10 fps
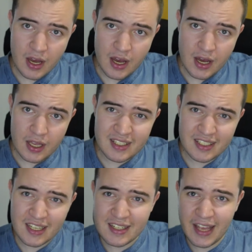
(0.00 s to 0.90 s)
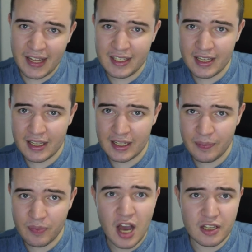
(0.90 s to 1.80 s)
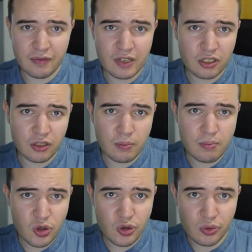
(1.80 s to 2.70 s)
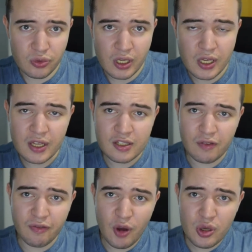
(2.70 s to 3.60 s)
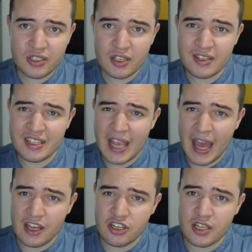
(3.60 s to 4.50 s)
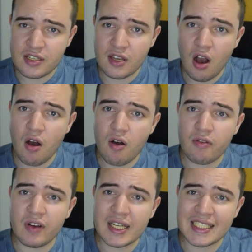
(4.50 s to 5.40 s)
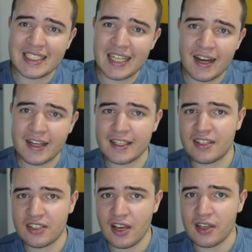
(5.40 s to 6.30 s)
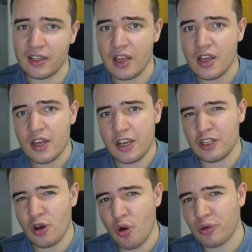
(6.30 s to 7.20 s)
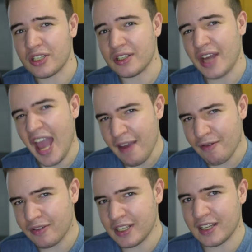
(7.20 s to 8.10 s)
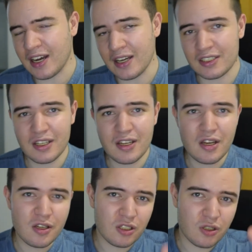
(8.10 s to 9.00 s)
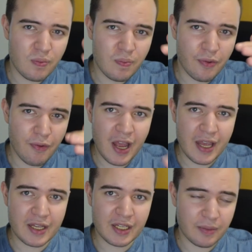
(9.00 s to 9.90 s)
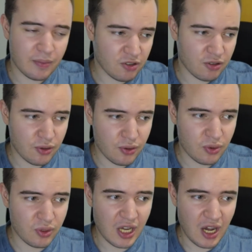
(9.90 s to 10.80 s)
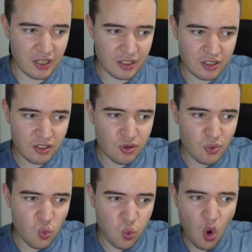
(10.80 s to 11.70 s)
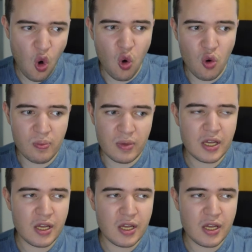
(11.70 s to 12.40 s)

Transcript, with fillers: a synthetic artificial moon that focuses the energies of a dying sun in order every night to break through the ice, to warm